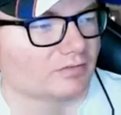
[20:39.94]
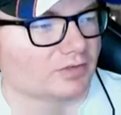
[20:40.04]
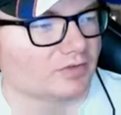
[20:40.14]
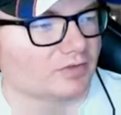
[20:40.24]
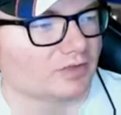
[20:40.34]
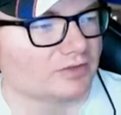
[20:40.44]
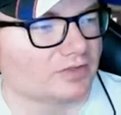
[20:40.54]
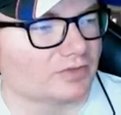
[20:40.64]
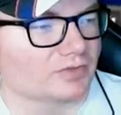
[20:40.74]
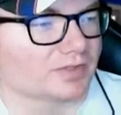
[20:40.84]
they're real close,
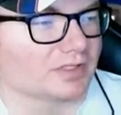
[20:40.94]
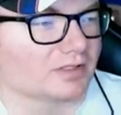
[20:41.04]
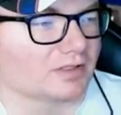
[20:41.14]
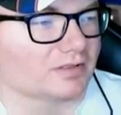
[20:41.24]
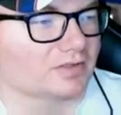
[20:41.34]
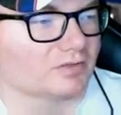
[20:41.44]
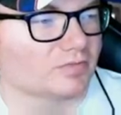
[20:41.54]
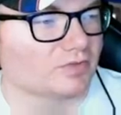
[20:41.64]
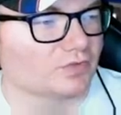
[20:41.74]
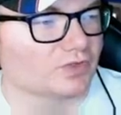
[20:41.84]
those three cars. I
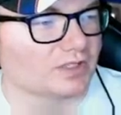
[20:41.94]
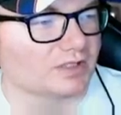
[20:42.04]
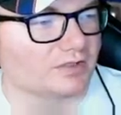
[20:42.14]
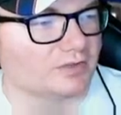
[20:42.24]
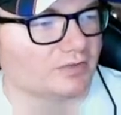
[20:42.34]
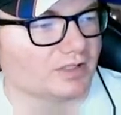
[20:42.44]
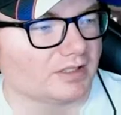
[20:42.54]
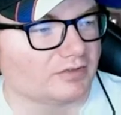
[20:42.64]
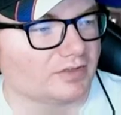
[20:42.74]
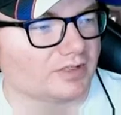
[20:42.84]
Biffle trying a new
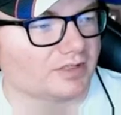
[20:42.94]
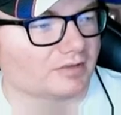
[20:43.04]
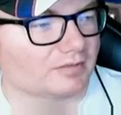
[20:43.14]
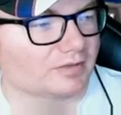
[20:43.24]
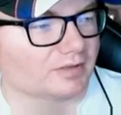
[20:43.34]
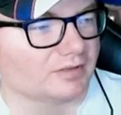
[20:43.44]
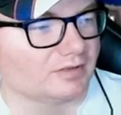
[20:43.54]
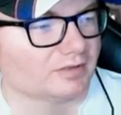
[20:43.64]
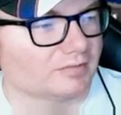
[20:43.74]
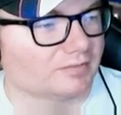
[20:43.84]
line, trying to get a
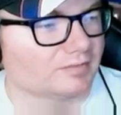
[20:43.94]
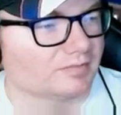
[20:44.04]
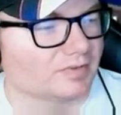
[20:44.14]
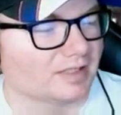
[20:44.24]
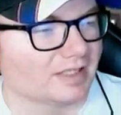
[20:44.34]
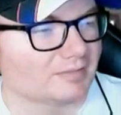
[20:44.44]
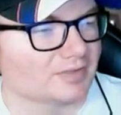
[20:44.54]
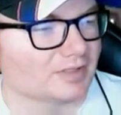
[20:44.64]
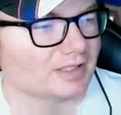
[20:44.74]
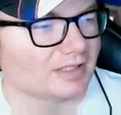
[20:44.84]
run,
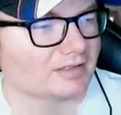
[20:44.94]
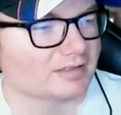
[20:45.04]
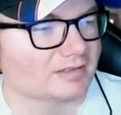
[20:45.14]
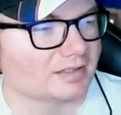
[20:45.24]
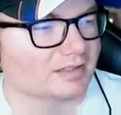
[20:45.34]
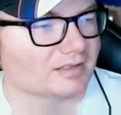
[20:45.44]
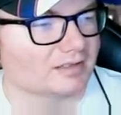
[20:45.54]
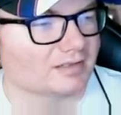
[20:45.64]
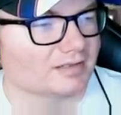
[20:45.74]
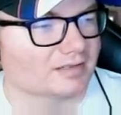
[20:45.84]
perhaps on the
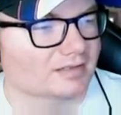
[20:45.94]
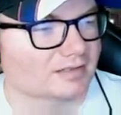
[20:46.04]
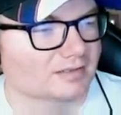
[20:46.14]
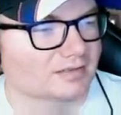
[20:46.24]
outside to